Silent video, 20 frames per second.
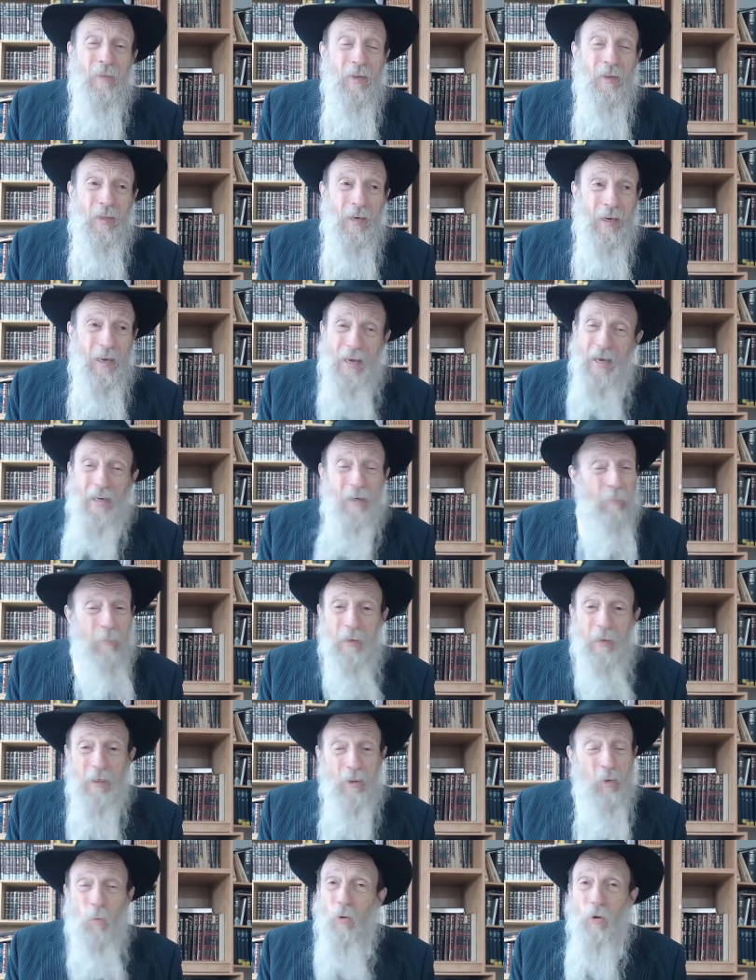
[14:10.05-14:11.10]
that hadn't been
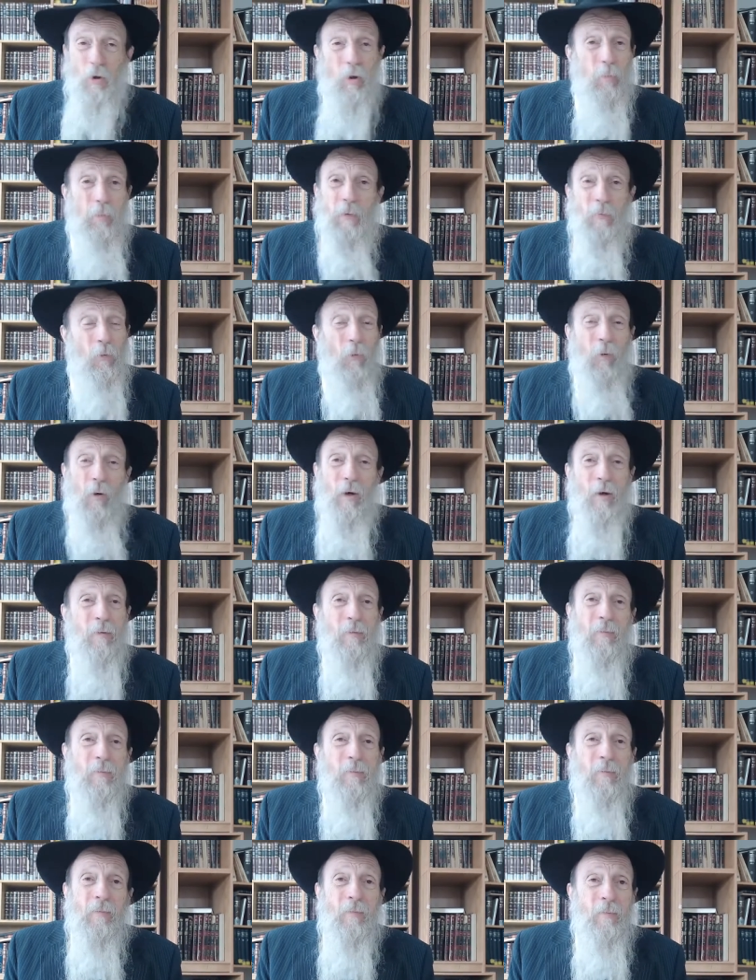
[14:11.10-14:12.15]
in the world before,
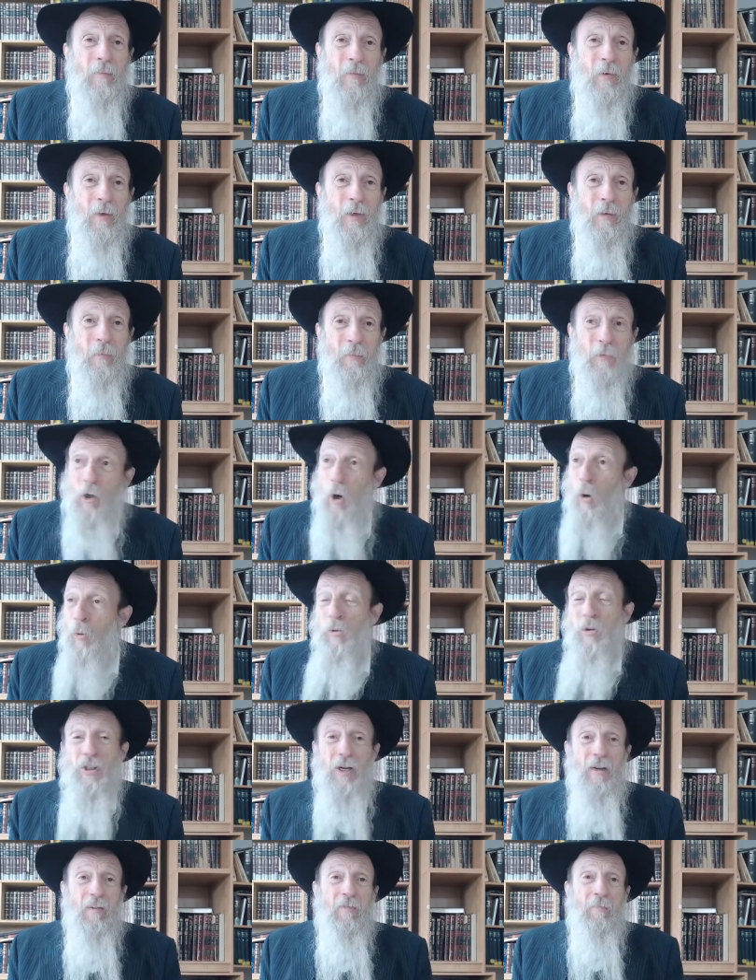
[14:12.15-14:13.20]
right?
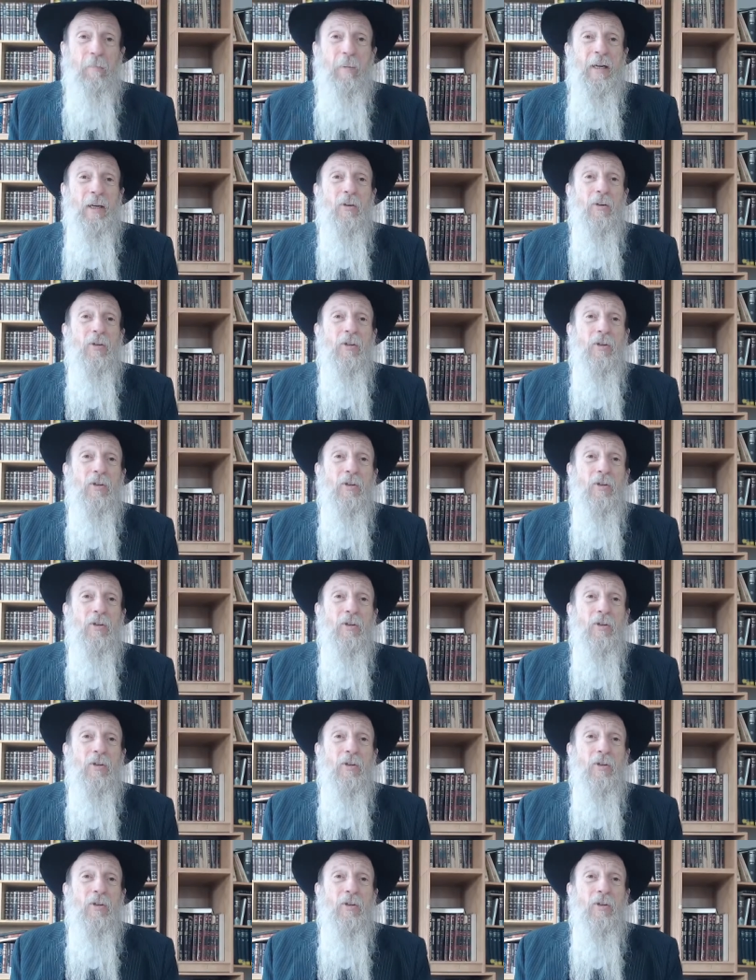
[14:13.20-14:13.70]
Goats have beards.